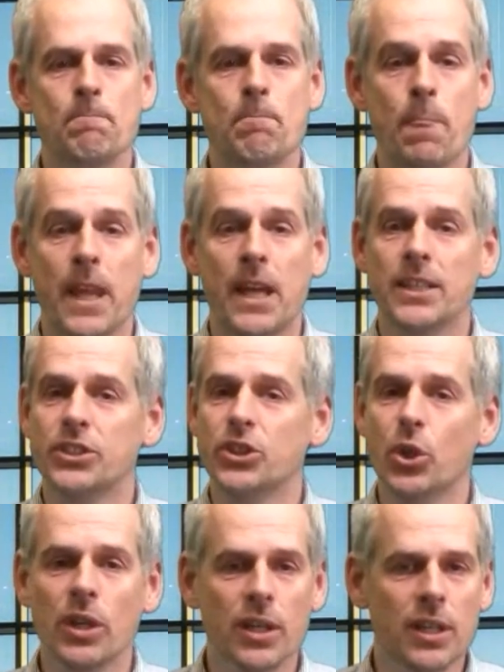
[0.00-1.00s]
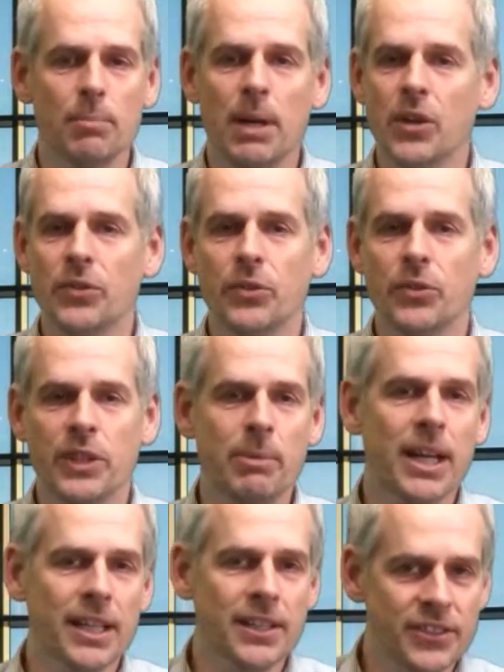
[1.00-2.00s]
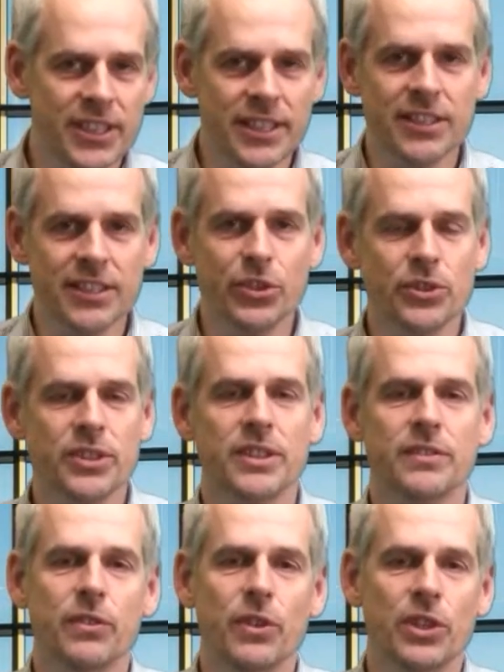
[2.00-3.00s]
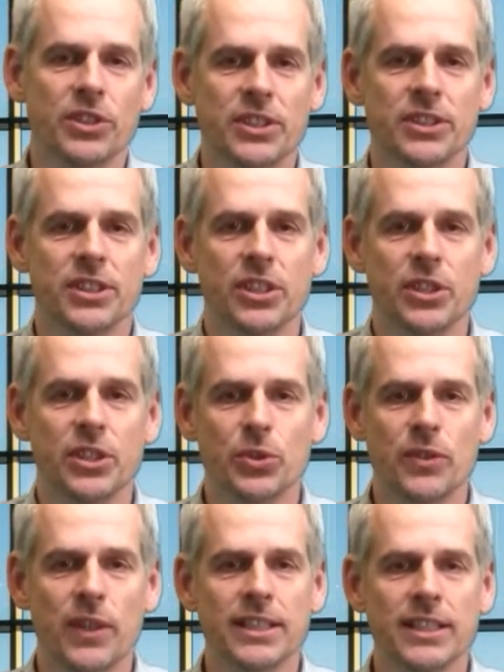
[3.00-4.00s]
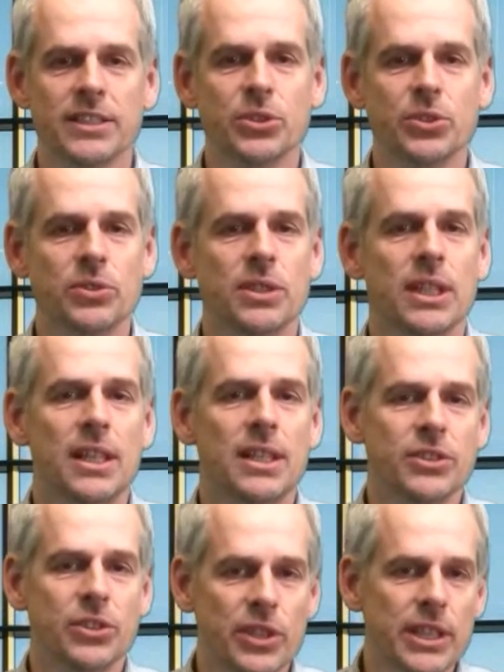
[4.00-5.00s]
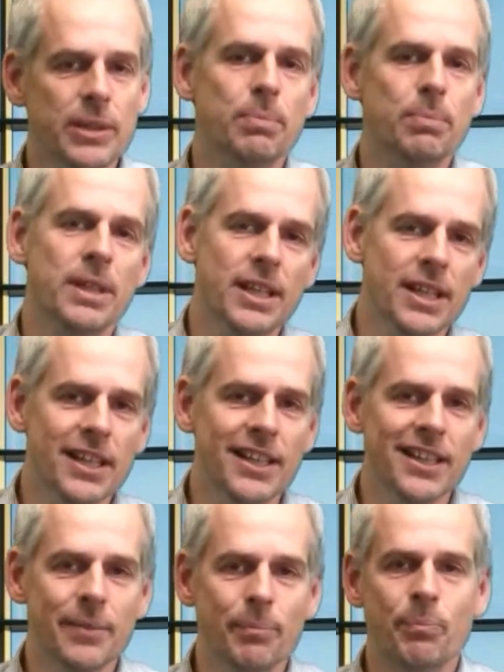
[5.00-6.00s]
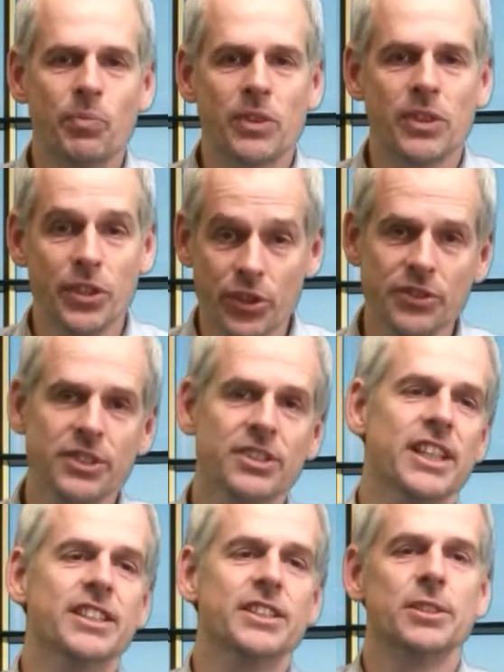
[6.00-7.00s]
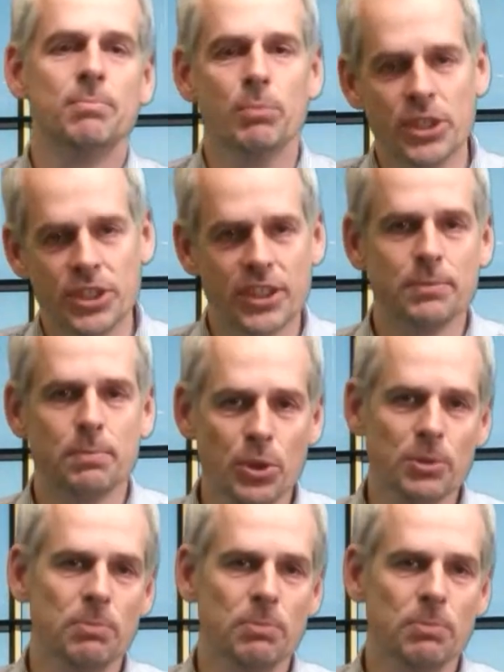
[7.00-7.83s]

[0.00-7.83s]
It's all about rebalancing the nutrient fluxes, so trying to keep the nutrients as much as possible